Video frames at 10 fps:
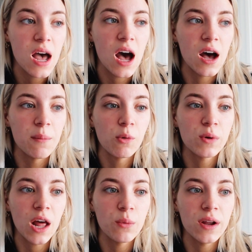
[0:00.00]
um,
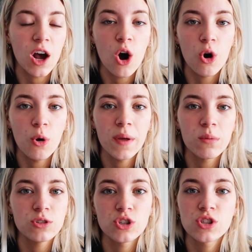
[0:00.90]
when I went home, it
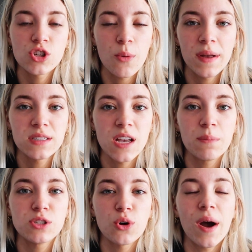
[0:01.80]
was just so messed
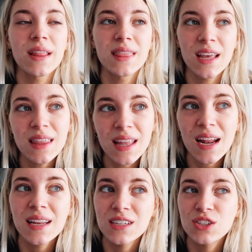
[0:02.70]
up. So I think that
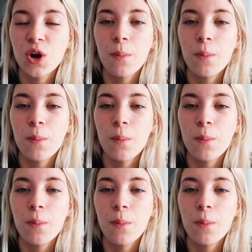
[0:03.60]
I need to